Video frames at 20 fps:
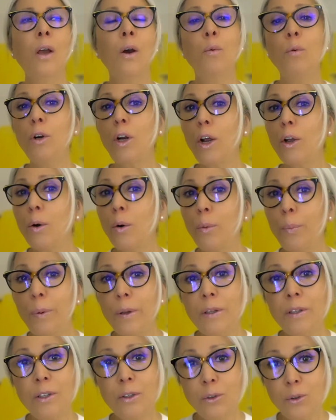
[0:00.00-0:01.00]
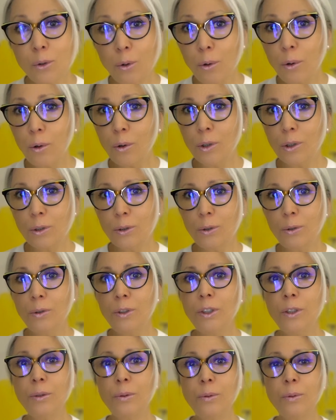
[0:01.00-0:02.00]
Would I open the door to
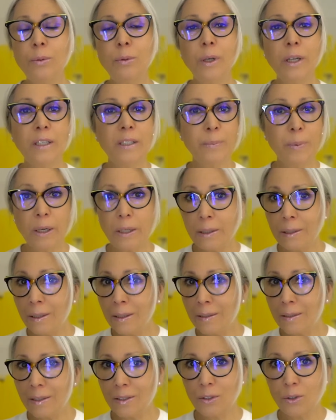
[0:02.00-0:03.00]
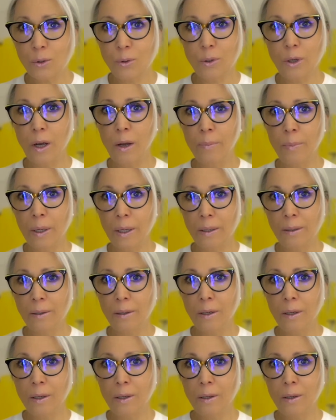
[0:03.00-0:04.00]
new experiences to come in?
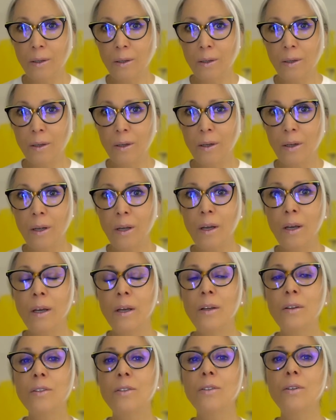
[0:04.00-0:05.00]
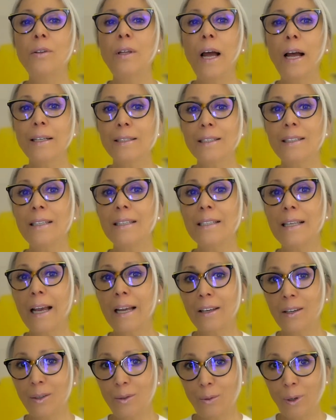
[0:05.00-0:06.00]
So that's the
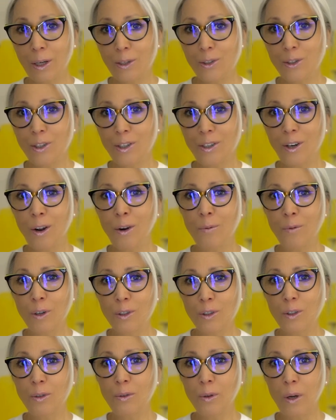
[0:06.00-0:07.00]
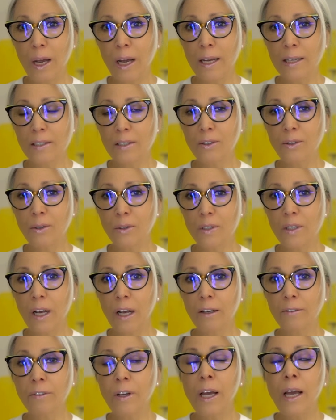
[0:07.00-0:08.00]
second question I want you to ask
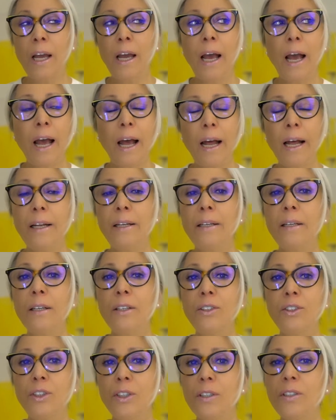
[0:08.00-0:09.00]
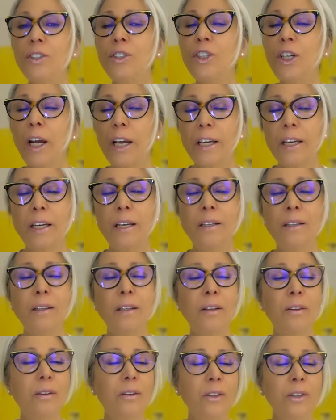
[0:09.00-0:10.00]
yourself. And just check in.
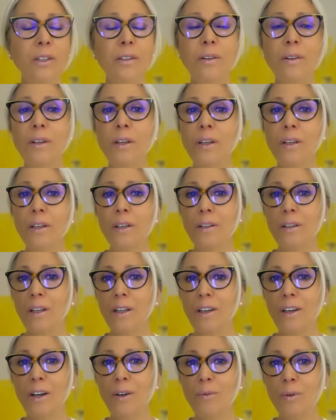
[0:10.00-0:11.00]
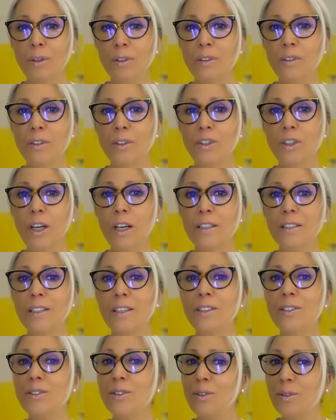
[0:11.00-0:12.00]
The third thing that I want to suggest
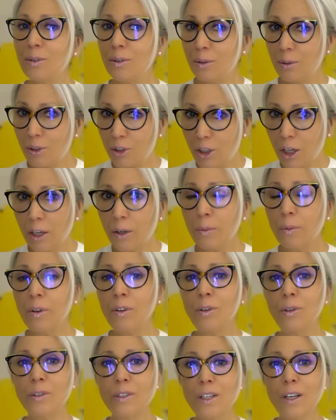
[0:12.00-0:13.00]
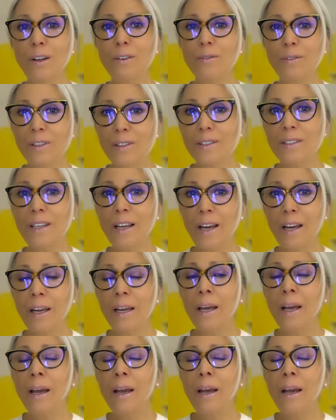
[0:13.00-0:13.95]
is to check with yourself and say,